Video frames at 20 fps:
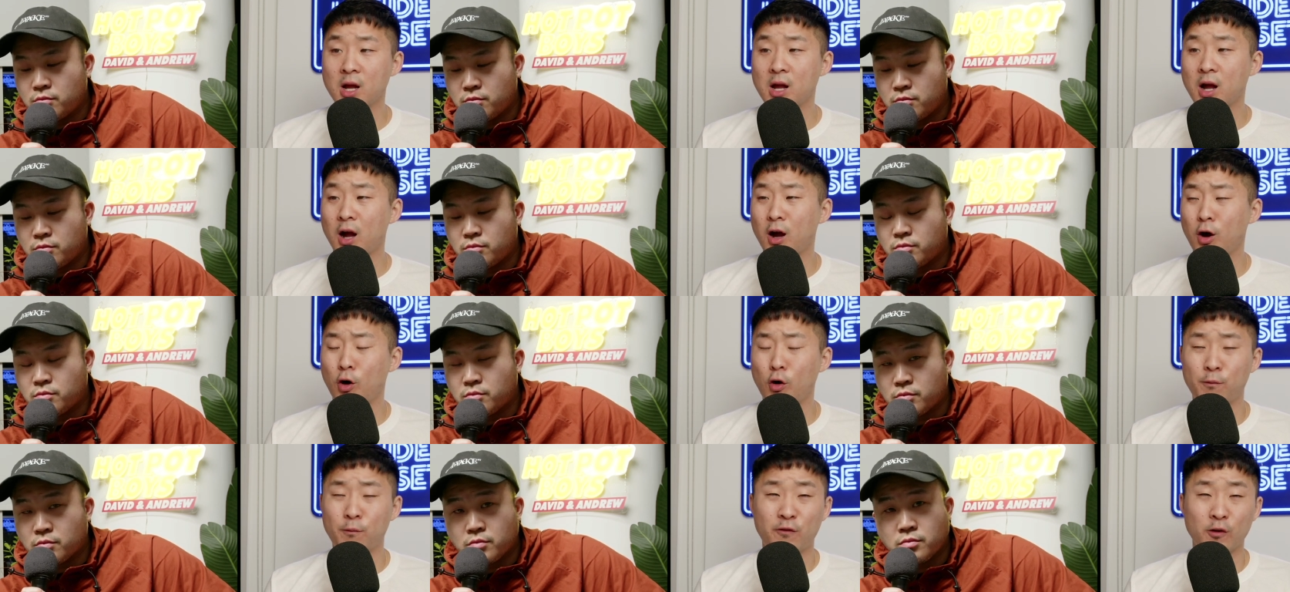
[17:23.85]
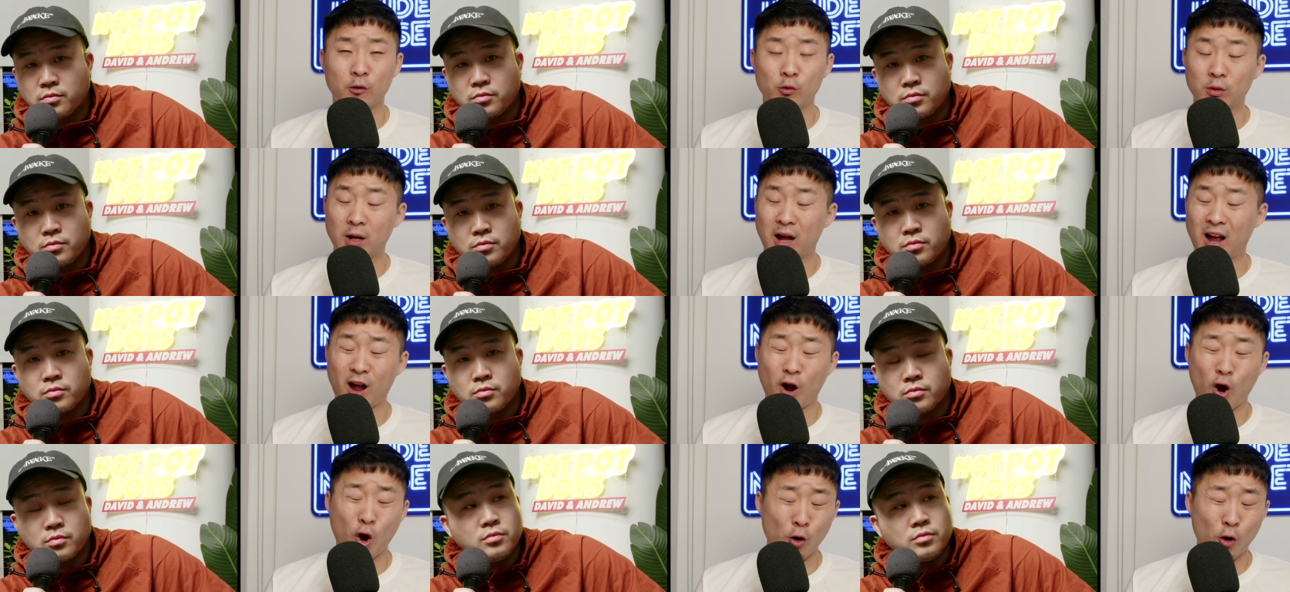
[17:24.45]
Speaker 1: I hope it, I
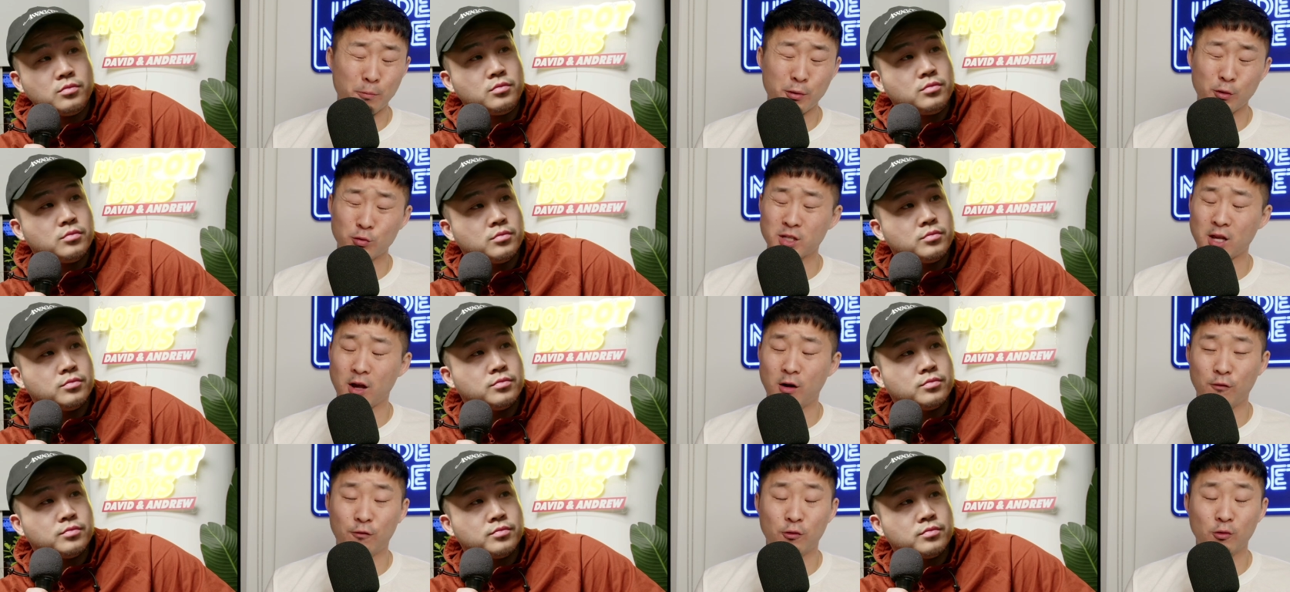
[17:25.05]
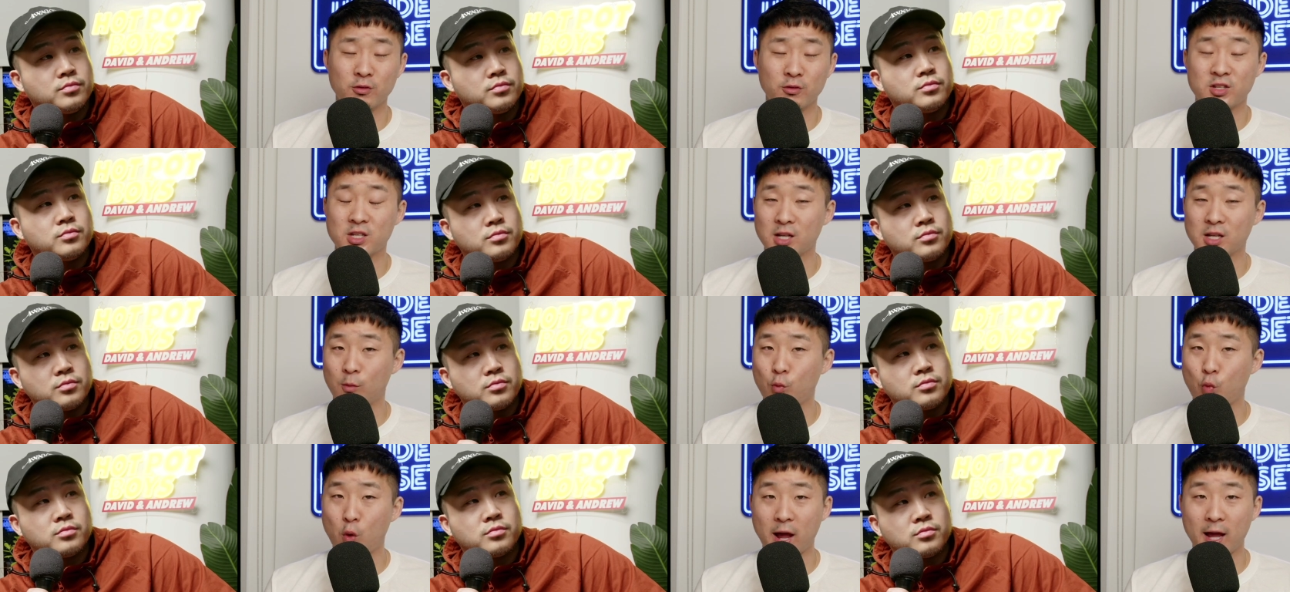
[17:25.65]
hope it was helpful in
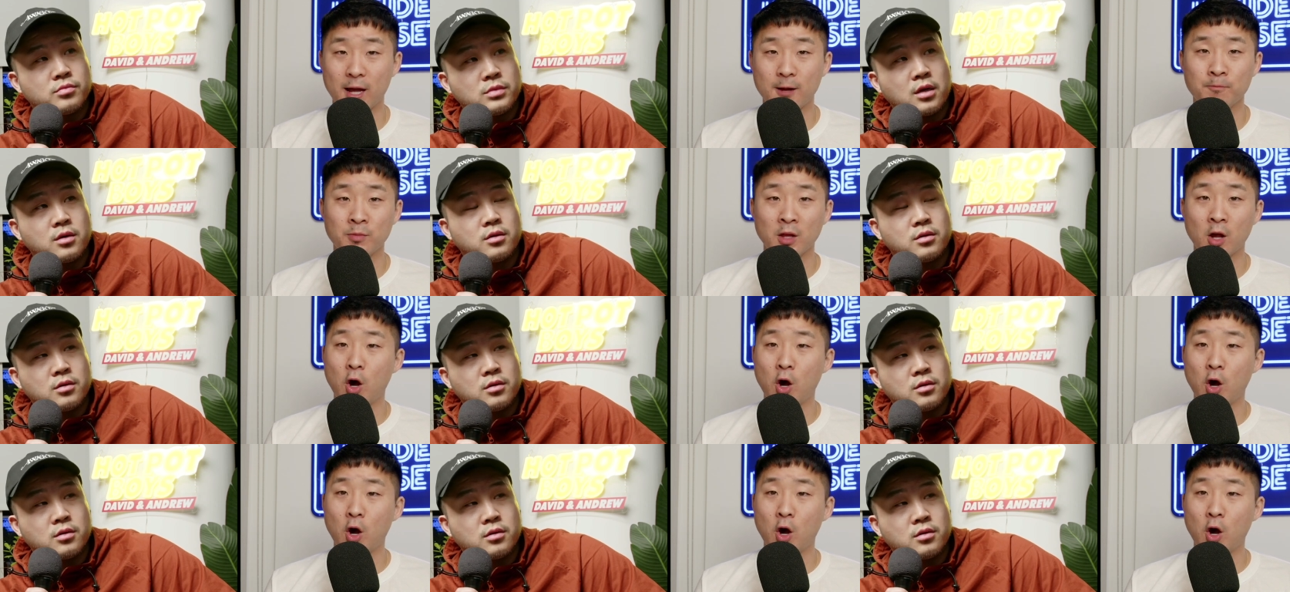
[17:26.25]
some way.